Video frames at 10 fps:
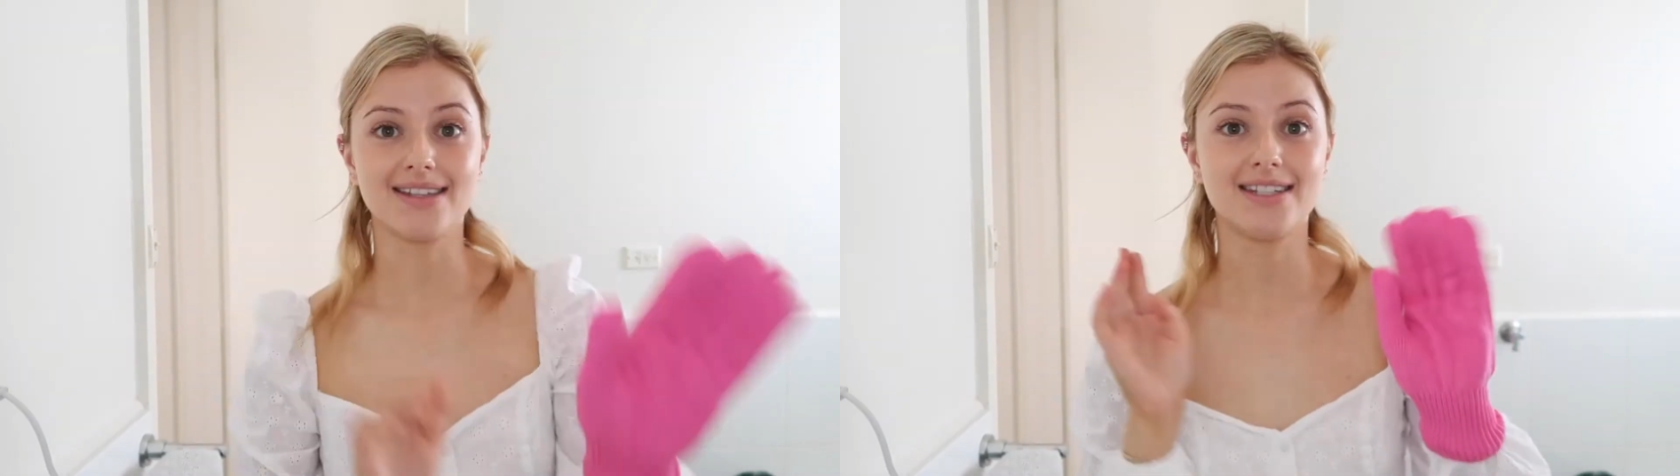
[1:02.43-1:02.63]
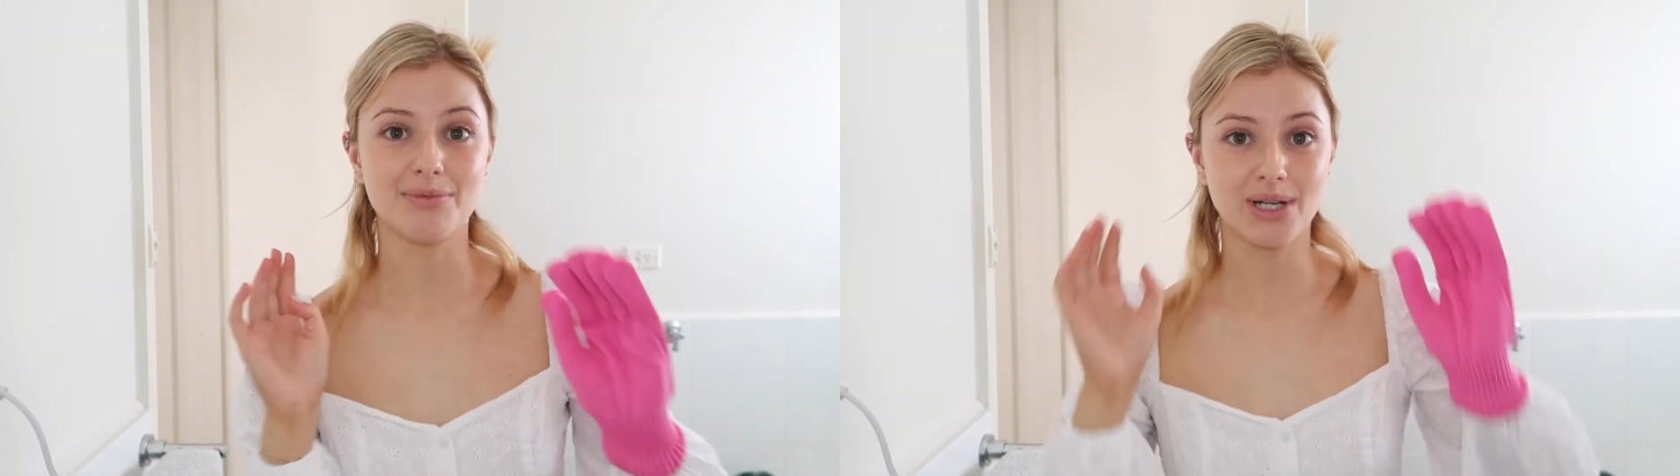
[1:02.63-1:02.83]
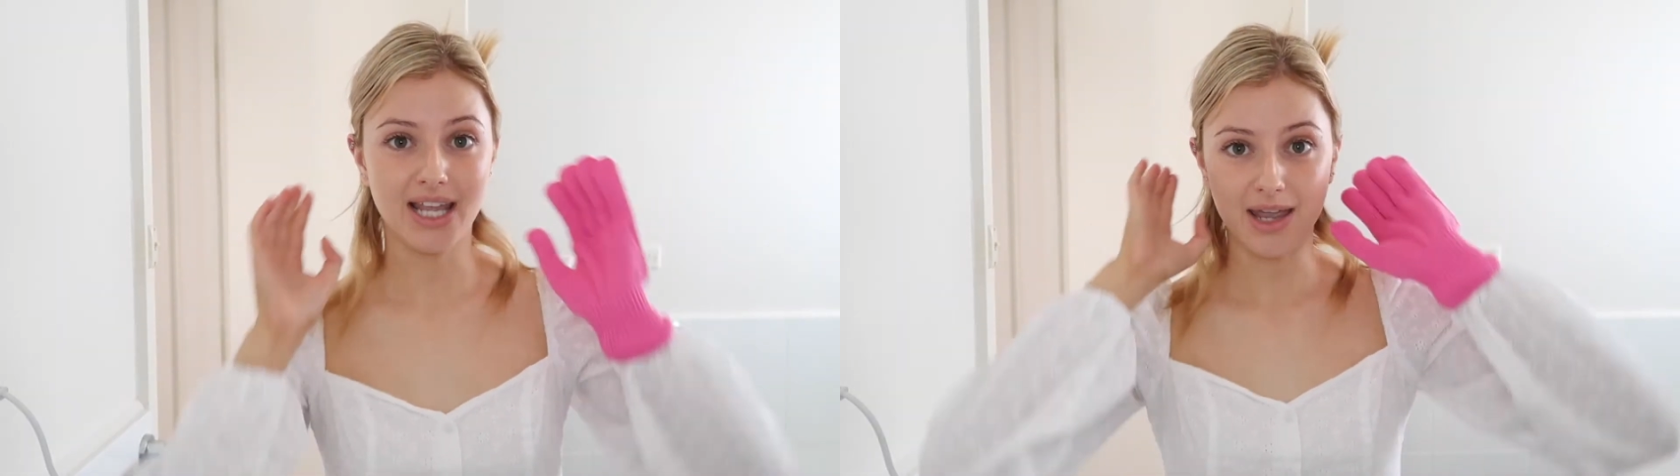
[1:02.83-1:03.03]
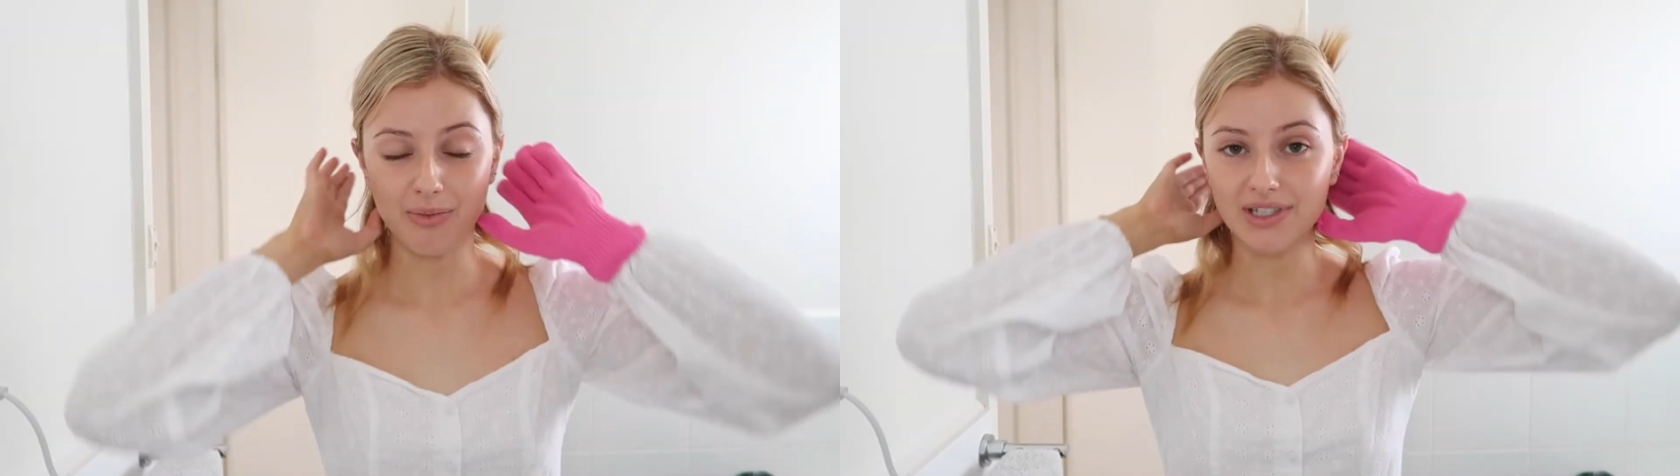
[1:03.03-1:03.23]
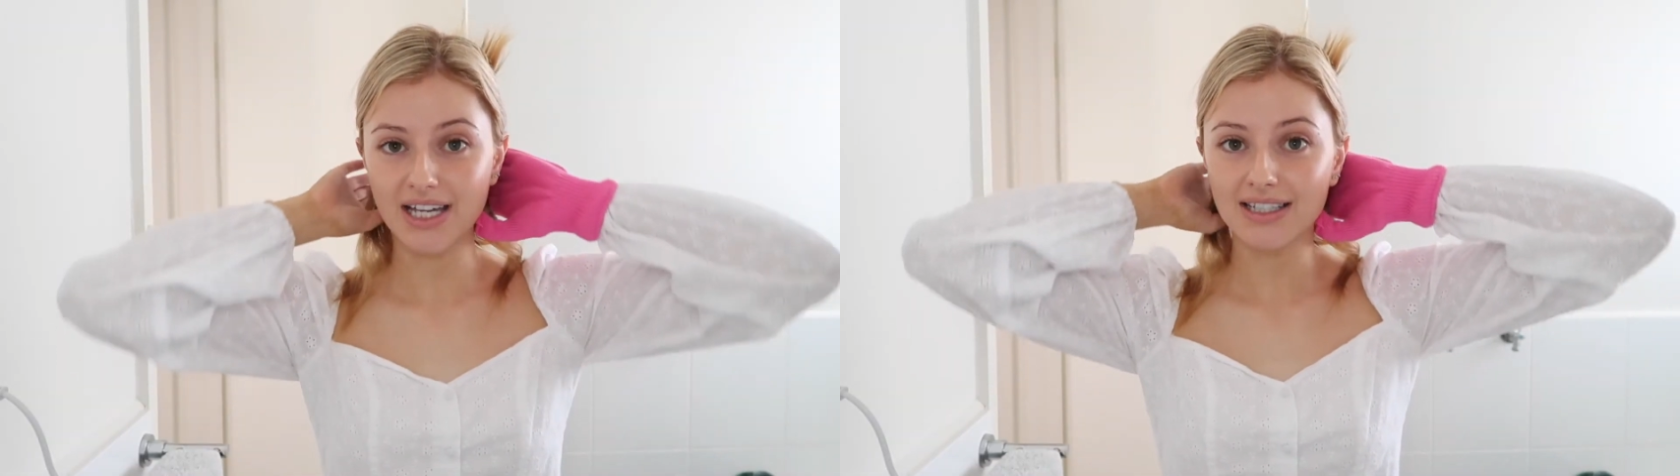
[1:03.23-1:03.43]
I did put a heat
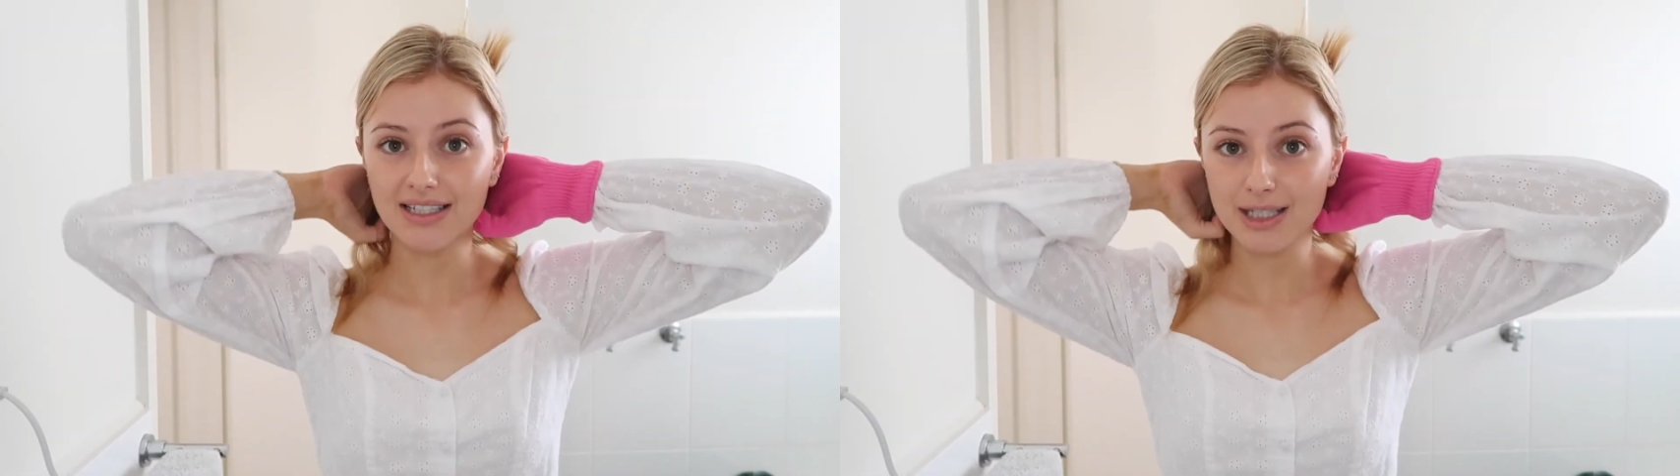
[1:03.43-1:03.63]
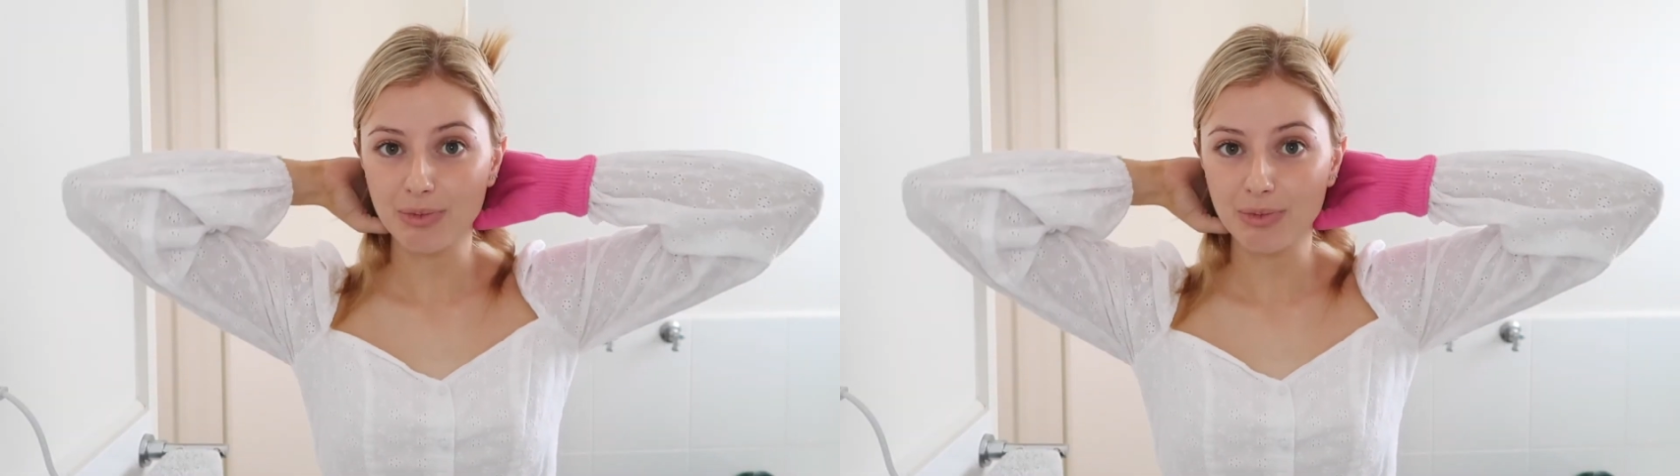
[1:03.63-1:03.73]
protectant